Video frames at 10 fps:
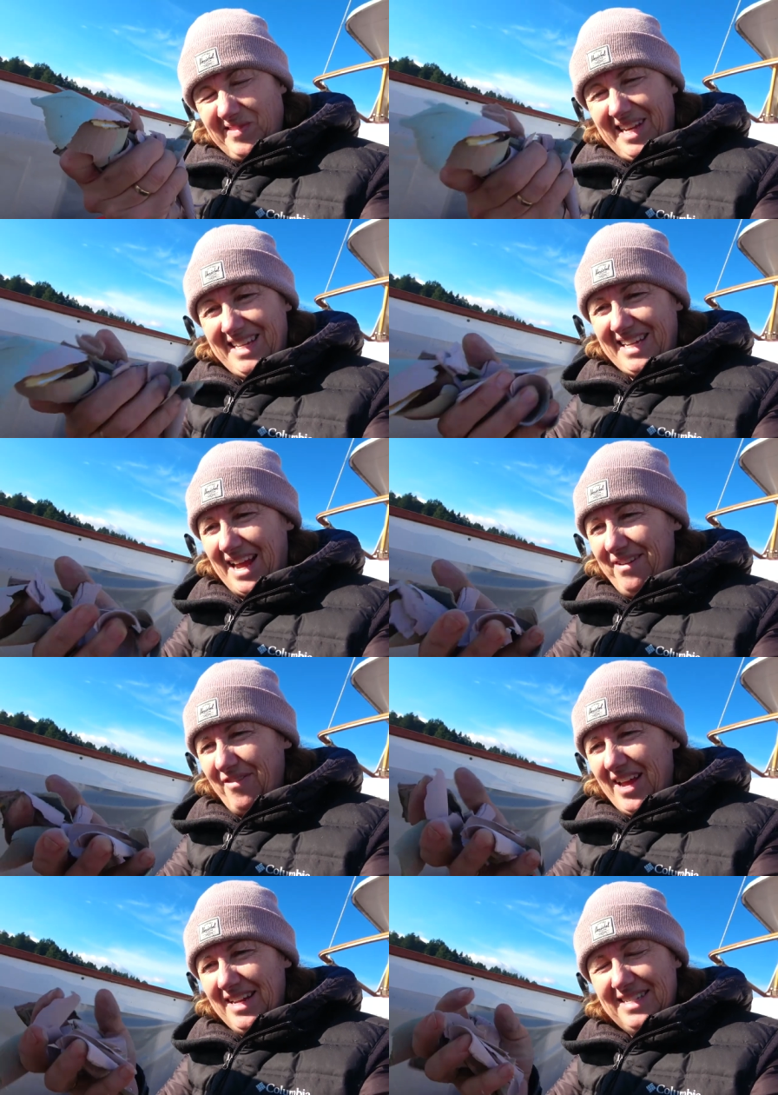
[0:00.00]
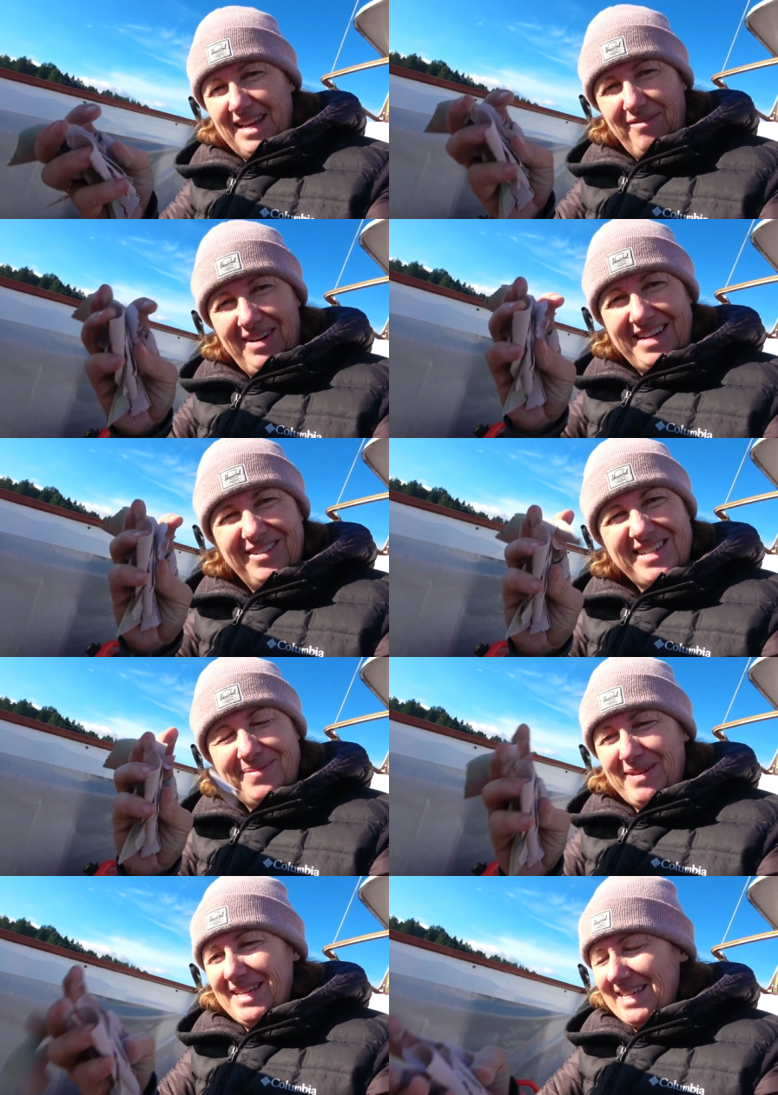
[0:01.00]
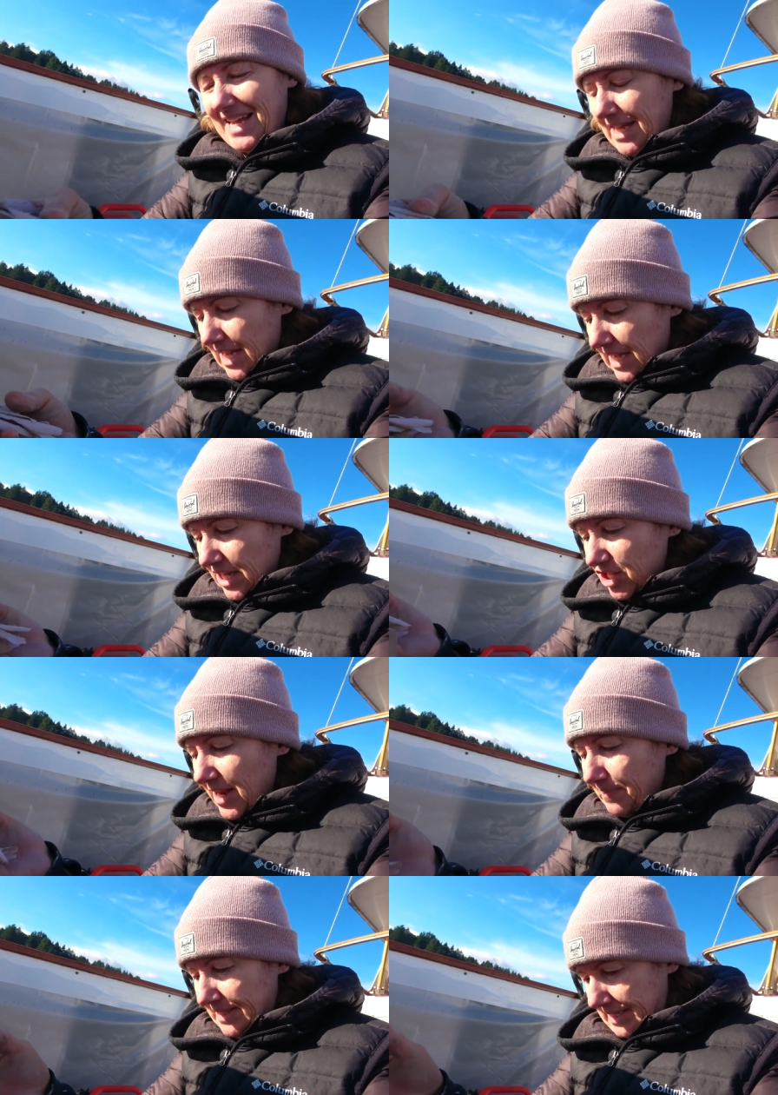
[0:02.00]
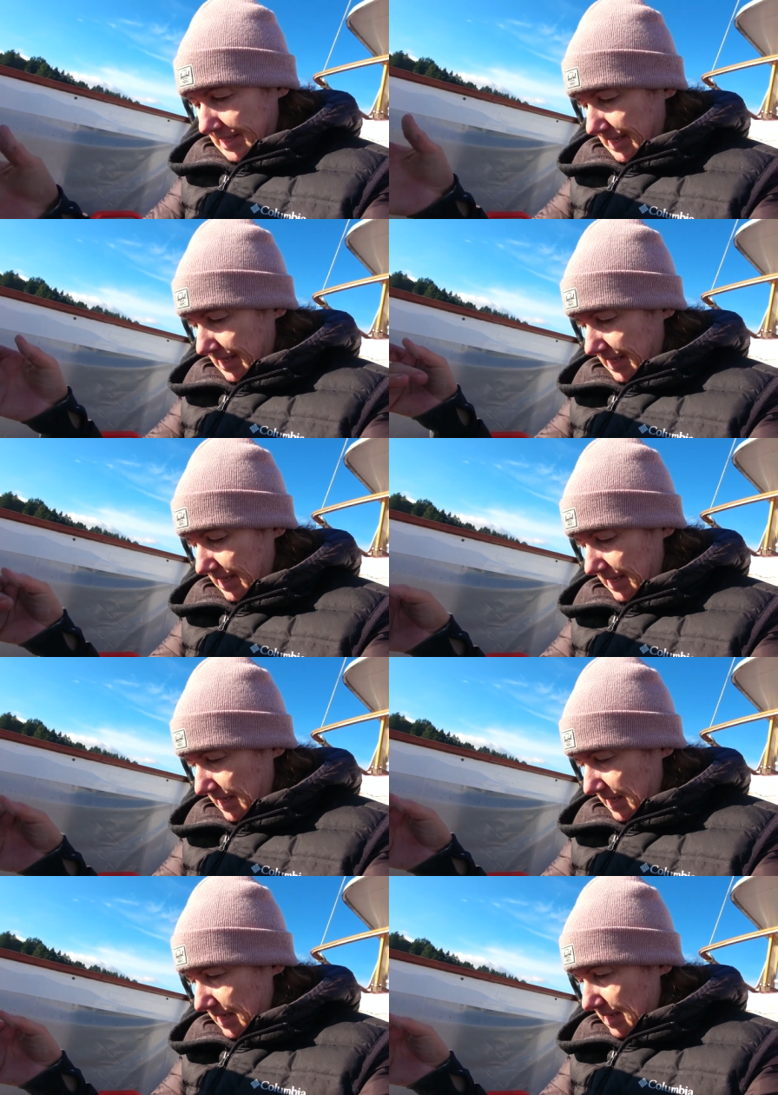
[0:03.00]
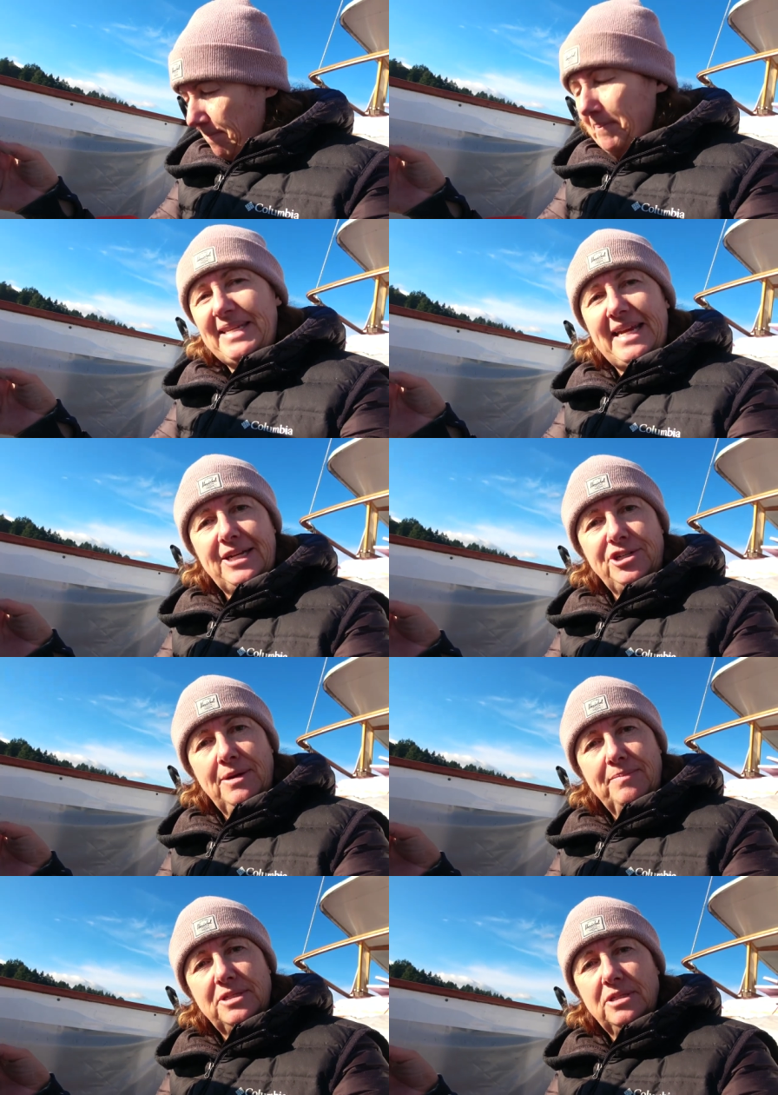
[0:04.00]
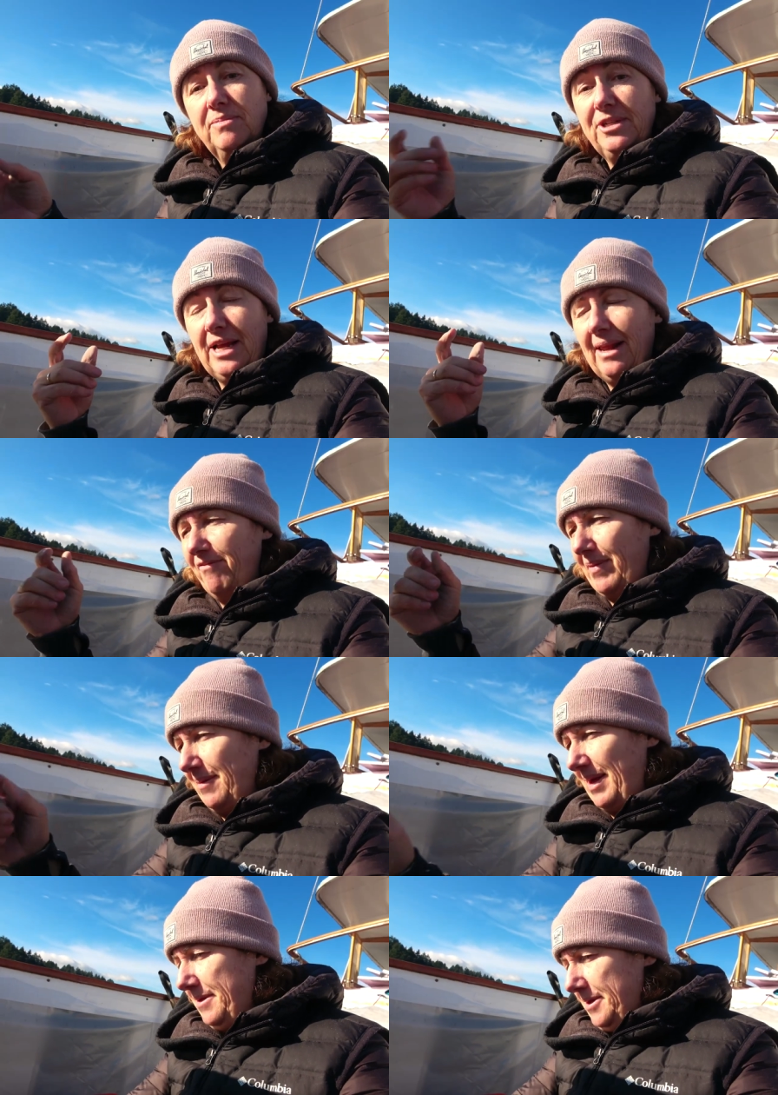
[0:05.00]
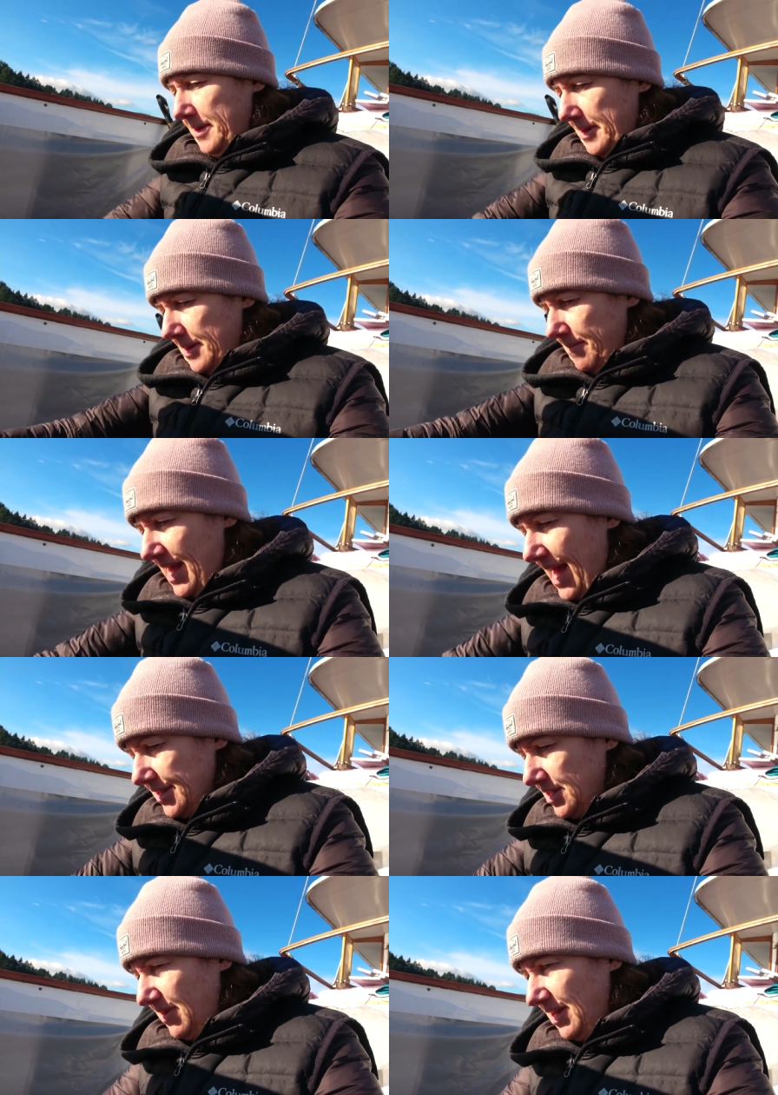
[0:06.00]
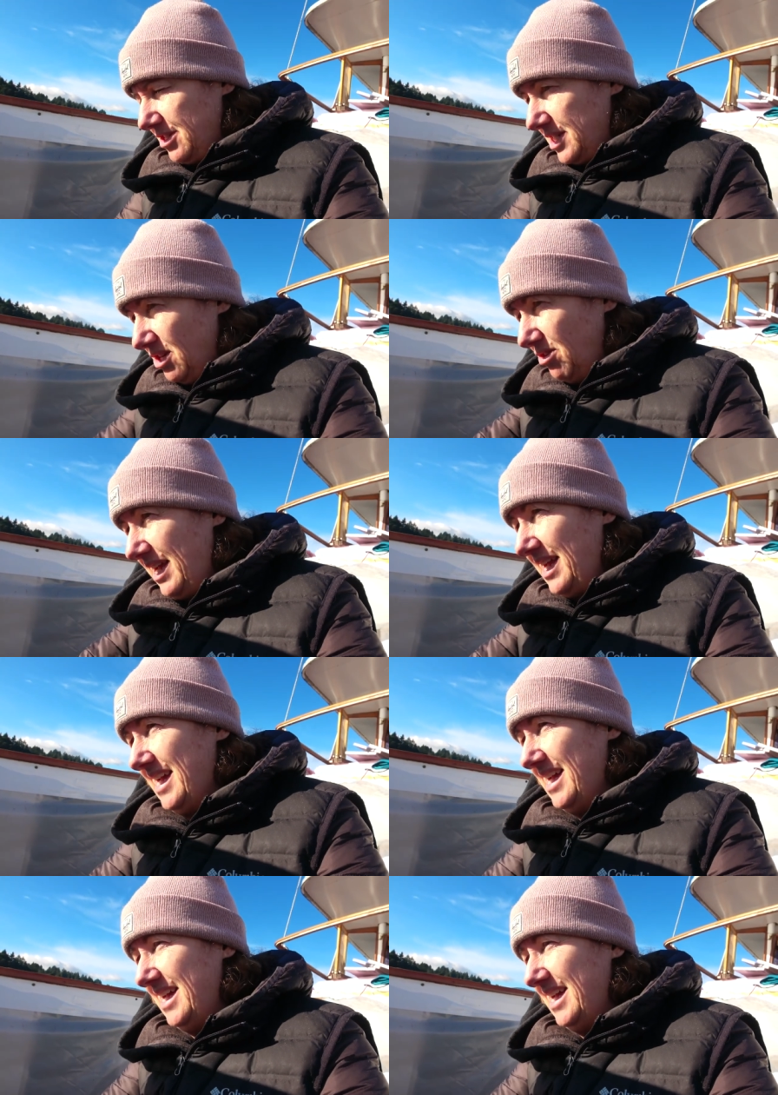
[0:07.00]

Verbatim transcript: it's kind of fun. It's like really crispy. It's like chips, potato chips, which I love by the way. But yeah, so we are slowly